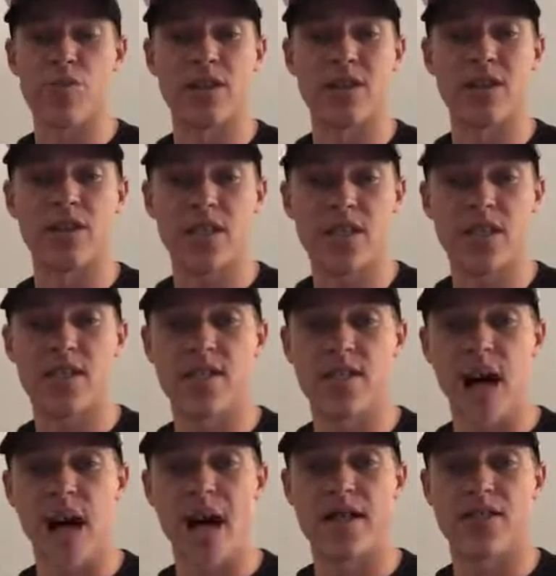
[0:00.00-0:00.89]
But at least
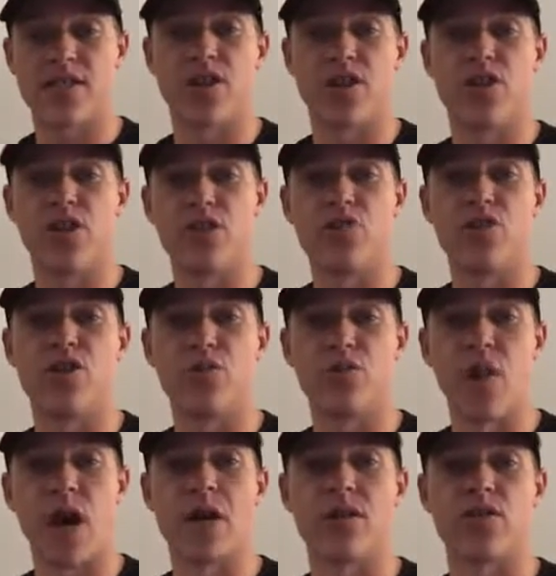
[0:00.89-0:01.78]
that is a huge
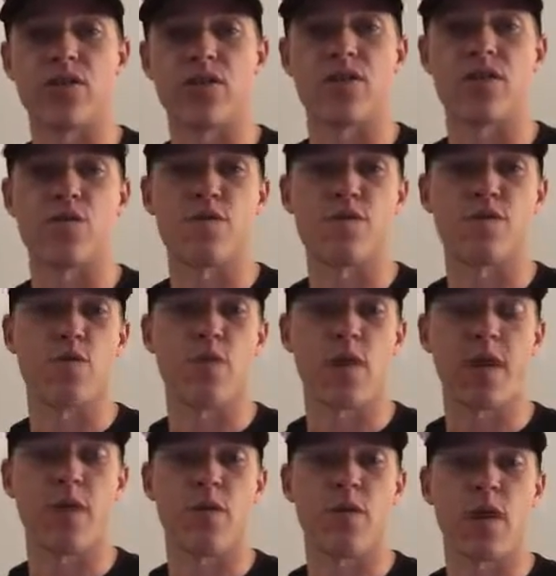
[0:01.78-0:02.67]
milestone for
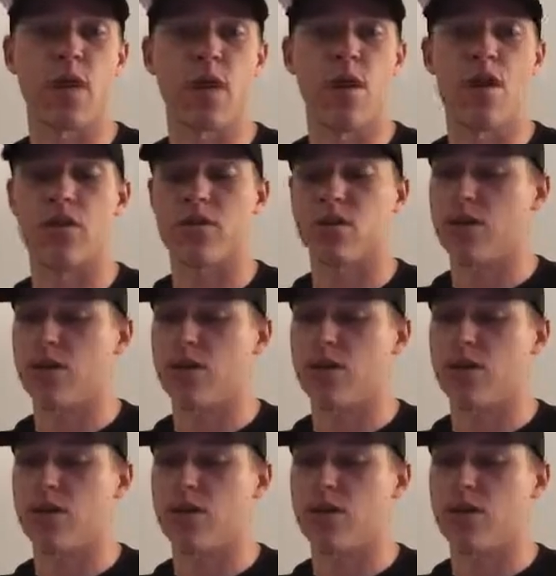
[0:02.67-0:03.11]
where we are.